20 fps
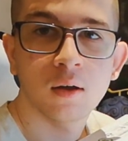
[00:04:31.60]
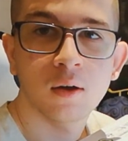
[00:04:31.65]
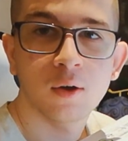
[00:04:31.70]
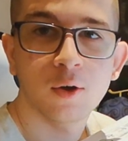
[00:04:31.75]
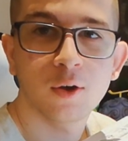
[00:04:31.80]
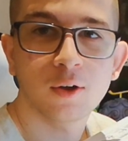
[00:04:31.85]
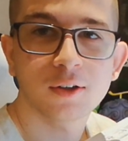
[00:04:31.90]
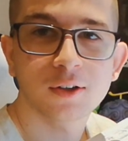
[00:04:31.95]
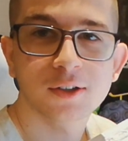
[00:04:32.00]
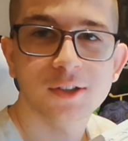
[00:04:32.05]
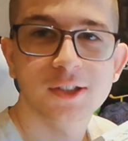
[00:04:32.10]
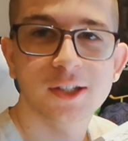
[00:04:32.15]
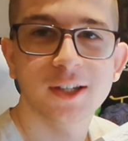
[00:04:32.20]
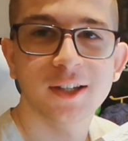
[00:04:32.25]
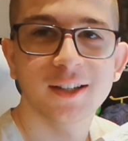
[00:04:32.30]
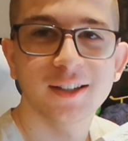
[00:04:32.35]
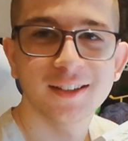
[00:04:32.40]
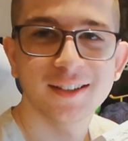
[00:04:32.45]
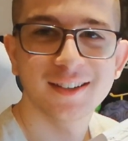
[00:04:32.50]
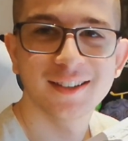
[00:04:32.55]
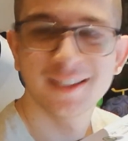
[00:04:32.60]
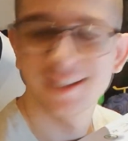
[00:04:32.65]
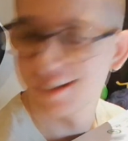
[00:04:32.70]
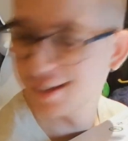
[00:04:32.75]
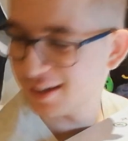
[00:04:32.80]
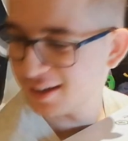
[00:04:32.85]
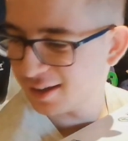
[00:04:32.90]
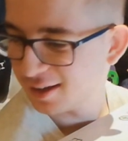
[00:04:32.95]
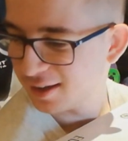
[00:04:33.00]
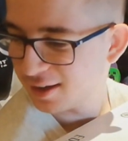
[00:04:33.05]
Holy shit.
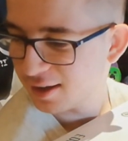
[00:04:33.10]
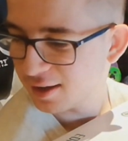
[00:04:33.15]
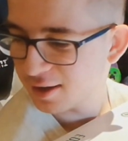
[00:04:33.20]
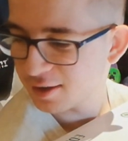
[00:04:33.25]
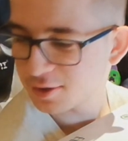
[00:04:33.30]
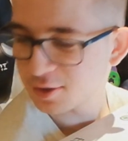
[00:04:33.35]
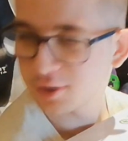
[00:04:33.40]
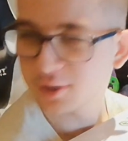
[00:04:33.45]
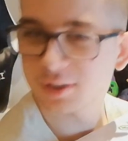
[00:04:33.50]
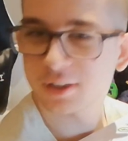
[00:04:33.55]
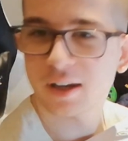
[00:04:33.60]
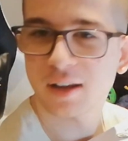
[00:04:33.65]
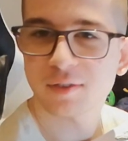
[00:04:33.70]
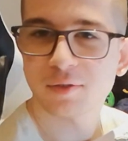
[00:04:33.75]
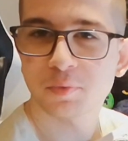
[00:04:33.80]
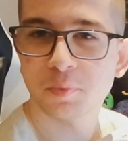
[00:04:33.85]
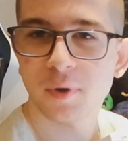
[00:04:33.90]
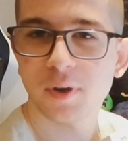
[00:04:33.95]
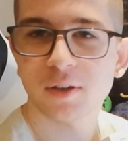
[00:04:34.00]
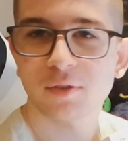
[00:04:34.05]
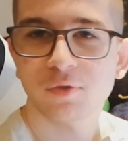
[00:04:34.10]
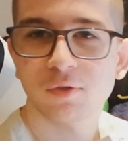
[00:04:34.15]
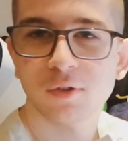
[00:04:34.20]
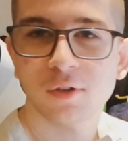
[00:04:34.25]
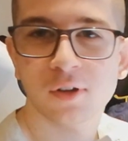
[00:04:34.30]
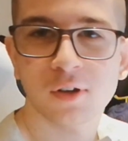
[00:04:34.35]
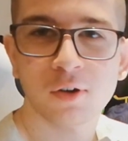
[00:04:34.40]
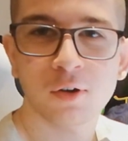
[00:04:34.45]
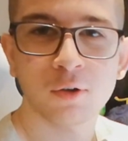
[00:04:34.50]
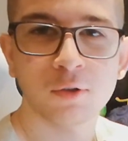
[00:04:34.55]
There's not enough space for
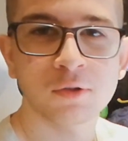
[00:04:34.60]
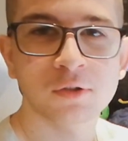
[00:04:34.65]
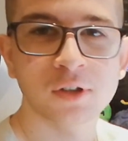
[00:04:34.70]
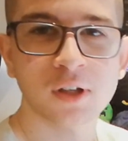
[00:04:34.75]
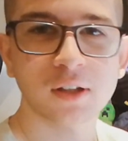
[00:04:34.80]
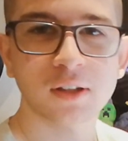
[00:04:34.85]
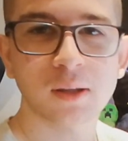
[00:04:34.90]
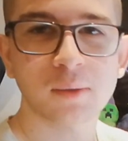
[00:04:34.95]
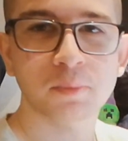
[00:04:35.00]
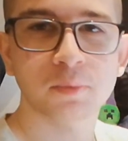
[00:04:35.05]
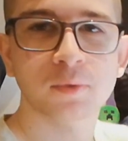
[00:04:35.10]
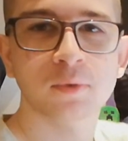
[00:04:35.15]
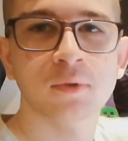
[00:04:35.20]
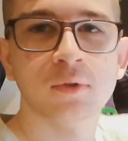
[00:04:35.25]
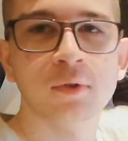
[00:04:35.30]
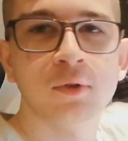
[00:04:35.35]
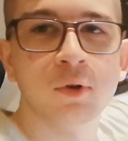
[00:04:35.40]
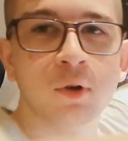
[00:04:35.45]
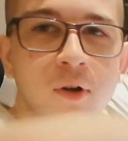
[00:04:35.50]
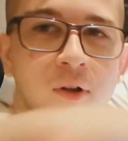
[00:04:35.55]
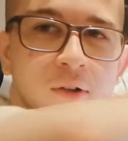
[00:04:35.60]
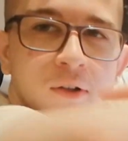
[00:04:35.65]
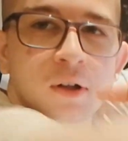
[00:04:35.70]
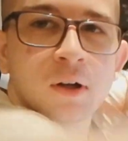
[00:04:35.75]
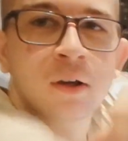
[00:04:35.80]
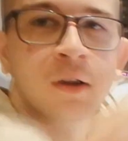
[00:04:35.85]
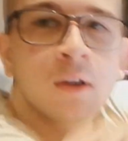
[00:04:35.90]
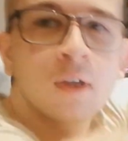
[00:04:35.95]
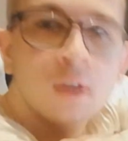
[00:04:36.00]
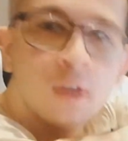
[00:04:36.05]
the whole setup to hold
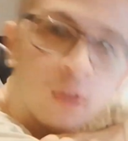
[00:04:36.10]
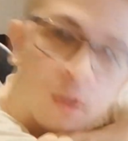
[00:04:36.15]
it.